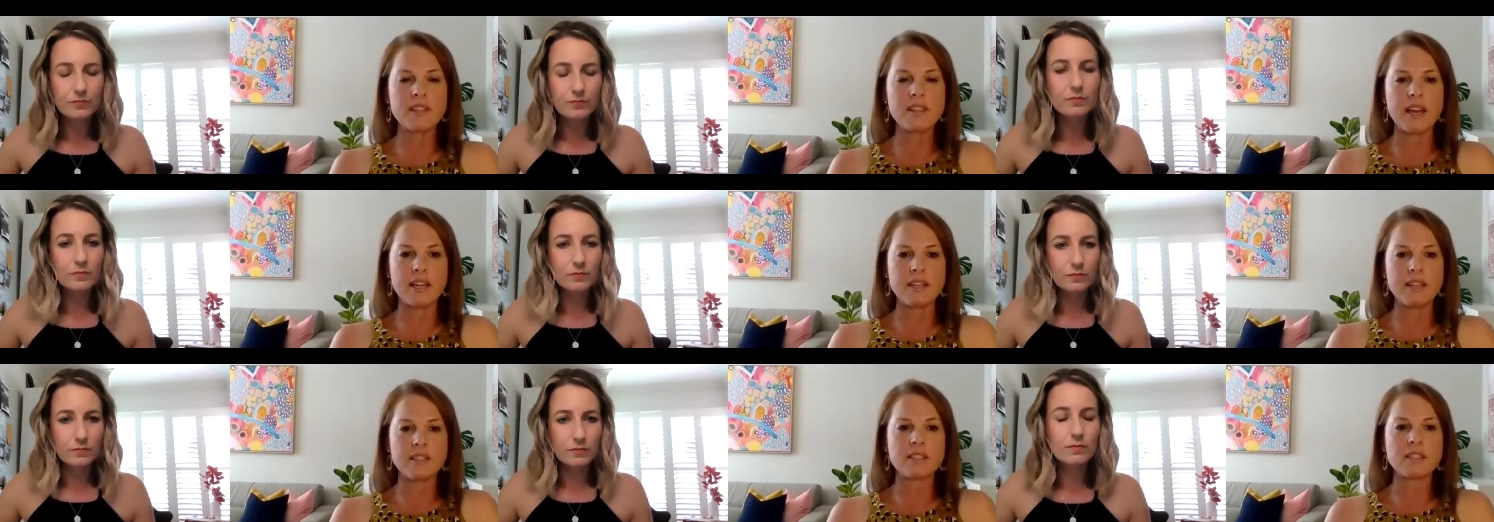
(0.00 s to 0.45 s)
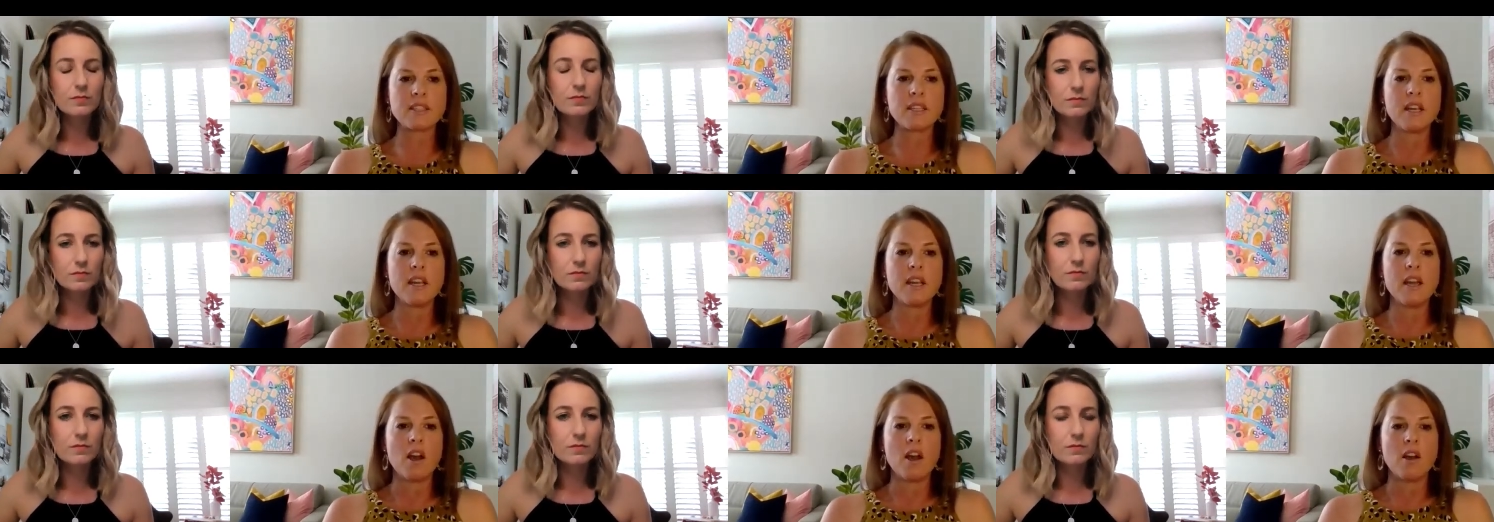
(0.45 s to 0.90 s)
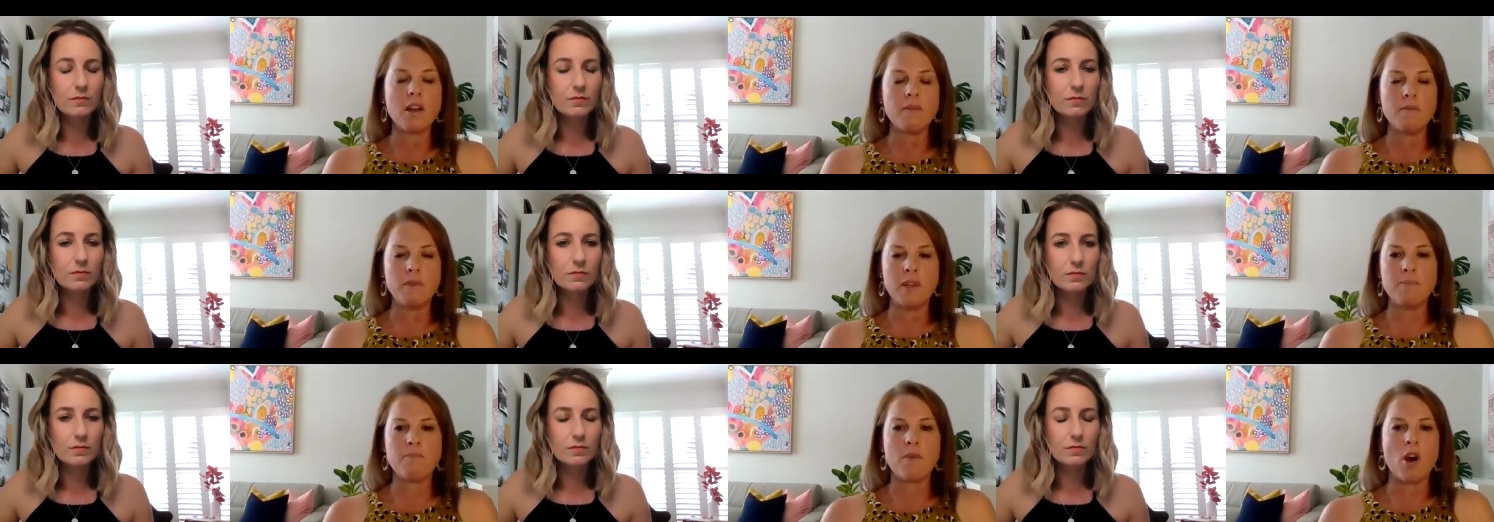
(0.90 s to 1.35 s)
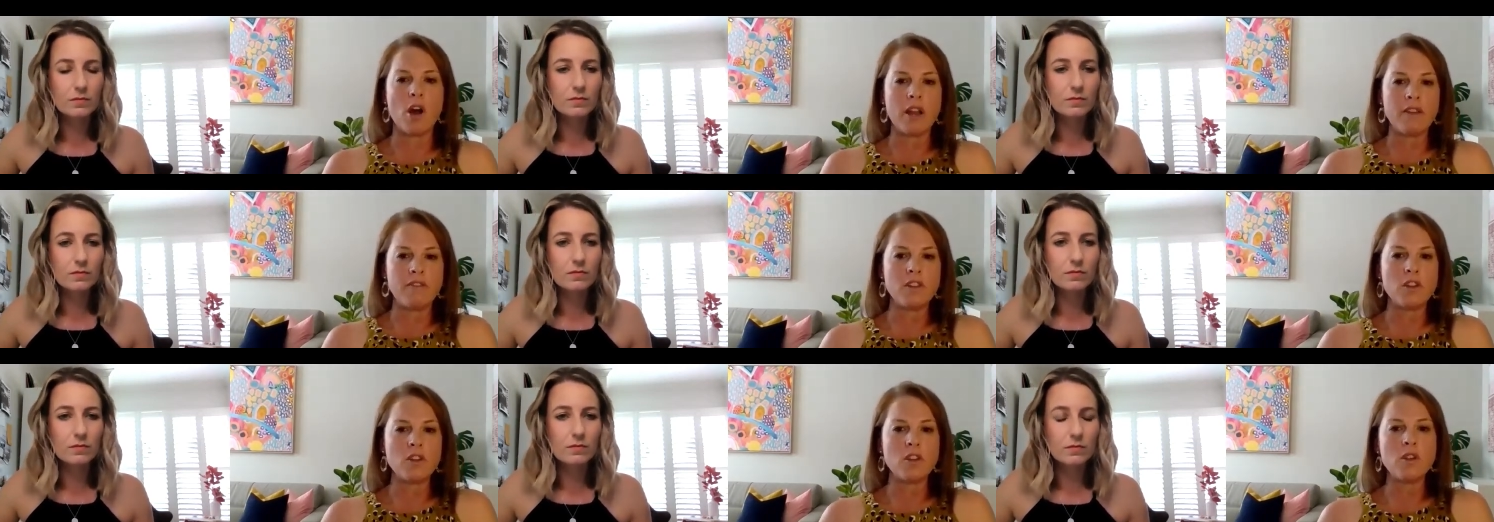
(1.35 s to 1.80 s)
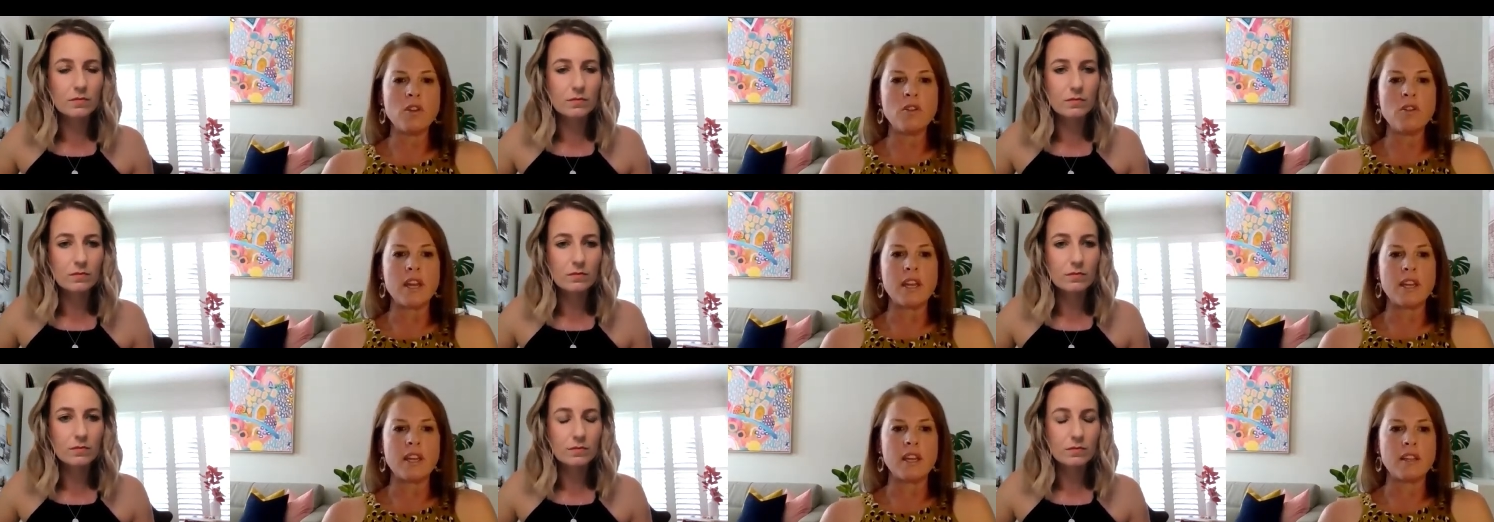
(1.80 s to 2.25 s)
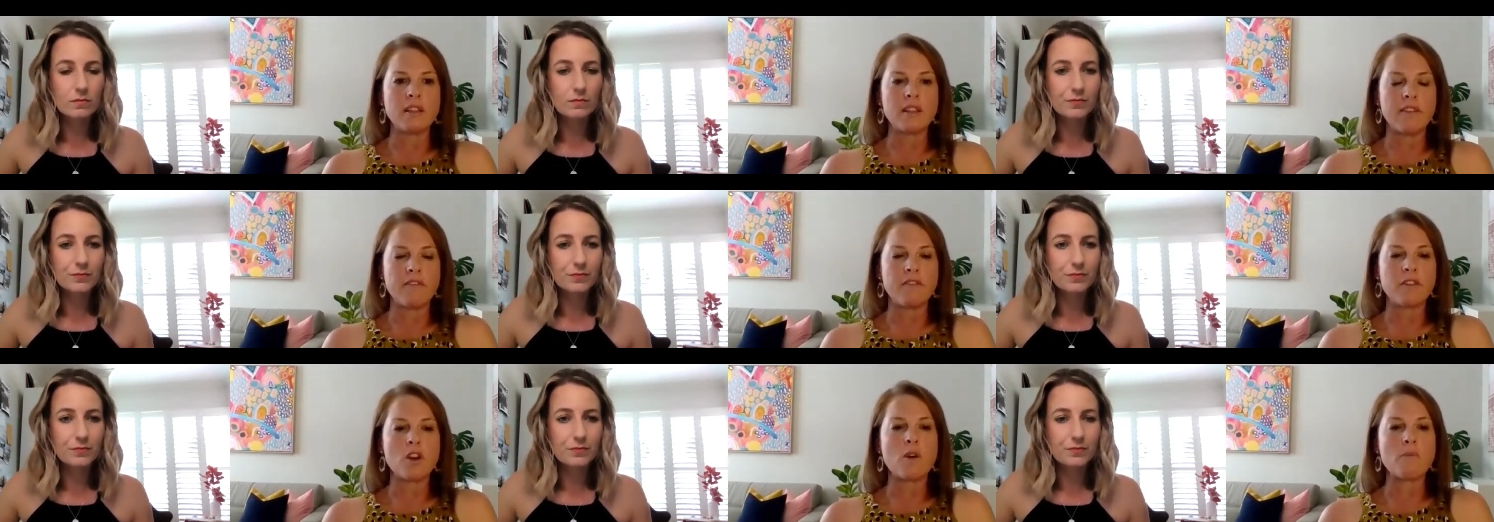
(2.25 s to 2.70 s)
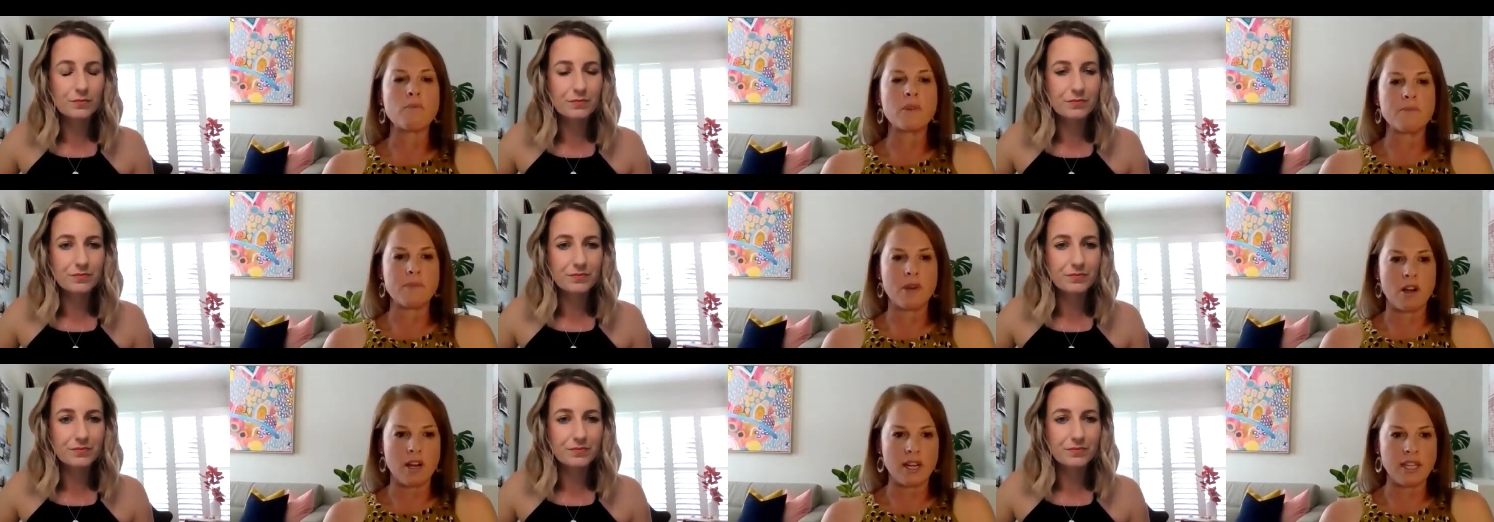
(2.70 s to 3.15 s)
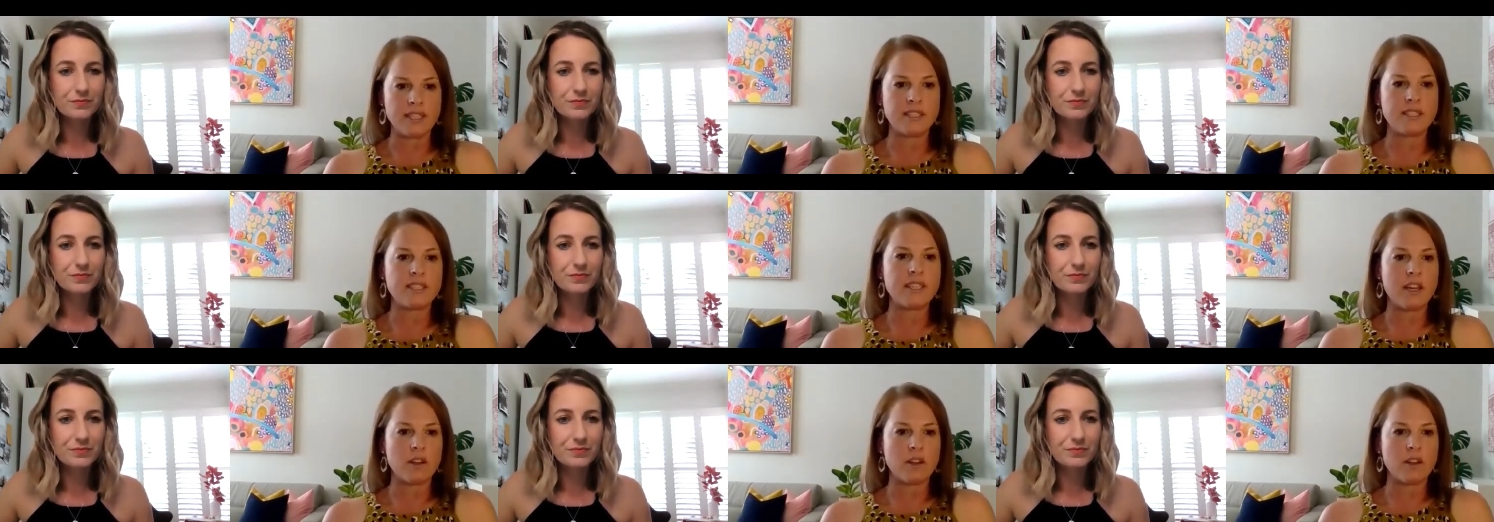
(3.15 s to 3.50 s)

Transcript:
Speaker 1: that in my view, they they've compromised